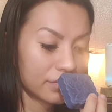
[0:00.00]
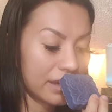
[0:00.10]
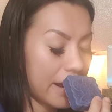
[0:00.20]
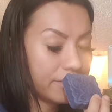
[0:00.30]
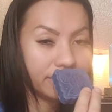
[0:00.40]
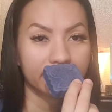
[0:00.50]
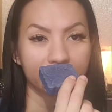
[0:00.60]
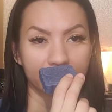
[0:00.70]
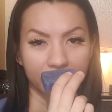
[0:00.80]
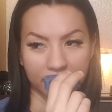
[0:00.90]
Yeah,
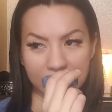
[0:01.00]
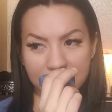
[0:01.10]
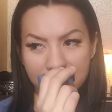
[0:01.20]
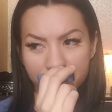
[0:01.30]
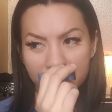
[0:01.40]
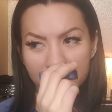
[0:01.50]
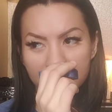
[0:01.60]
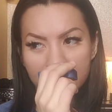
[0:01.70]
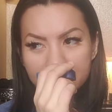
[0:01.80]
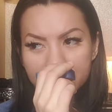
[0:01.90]
this is really
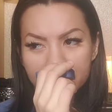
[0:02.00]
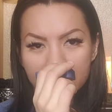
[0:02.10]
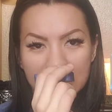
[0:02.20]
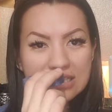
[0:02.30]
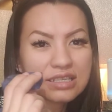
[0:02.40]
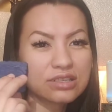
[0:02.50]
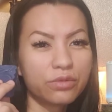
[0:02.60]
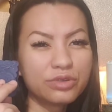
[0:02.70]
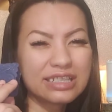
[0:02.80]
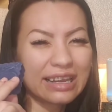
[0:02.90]
good. This is
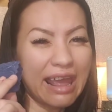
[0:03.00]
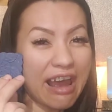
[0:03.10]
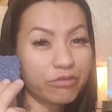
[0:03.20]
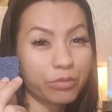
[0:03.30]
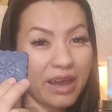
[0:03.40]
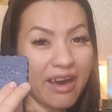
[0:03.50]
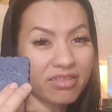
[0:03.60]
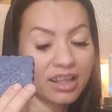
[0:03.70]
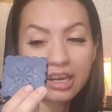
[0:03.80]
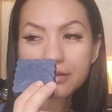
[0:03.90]
almost like apple bath
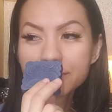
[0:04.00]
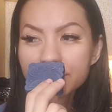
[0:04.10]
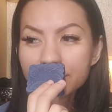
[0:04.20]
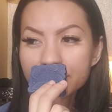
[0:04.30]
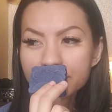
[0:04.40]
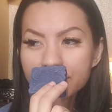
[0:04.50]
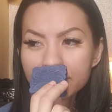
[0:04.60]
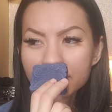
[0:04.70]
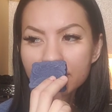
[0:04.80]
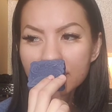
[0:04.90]
light.
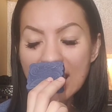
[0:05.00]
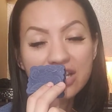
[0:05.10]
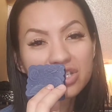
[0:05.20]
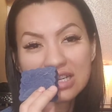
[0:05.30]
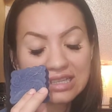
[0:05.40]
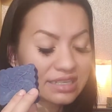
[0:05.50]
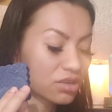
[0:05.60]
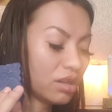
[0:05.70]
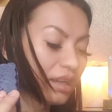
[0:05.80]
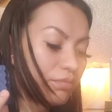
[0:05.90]
Actually, that's
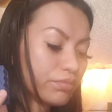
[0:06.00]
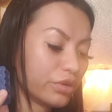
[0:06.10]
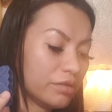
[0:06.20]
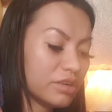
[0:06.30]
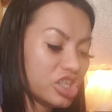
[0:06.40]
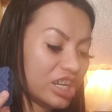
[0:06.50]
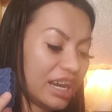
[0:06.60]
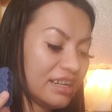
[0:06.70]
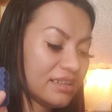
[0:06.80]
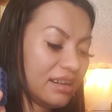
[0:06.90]
all I pretty much
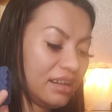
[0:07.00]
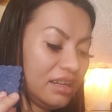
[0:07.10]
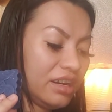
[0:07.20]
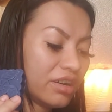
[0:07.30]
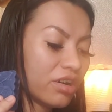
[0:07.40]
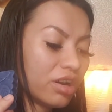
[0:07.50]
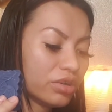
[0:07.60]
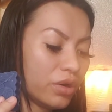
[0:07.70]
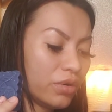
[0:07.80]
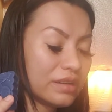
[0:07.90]
get in here on
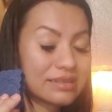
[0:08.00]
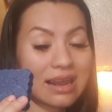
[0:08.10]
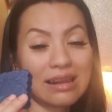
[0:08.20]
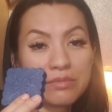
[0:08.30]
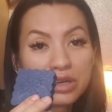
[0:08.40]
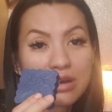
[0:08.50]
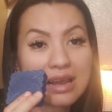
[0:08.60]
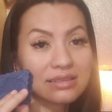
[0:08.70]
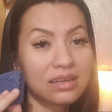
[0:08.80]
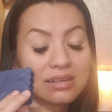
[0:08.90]
cold is that
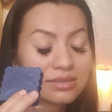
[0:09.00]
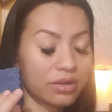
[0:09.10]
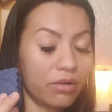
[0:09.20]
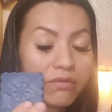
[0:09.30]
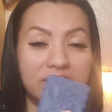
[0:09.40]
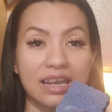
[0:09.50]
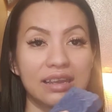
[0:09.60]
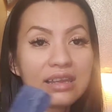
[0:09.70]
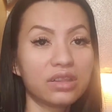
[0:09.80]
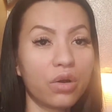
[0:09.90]
lemongrass. It is
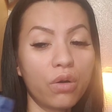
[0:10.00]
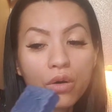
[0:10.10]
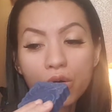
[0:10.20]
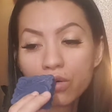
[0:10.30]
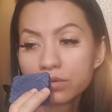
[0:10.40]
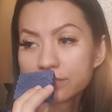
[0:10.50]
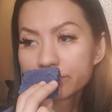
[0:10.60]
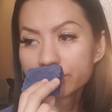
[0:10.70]
overtaking the whole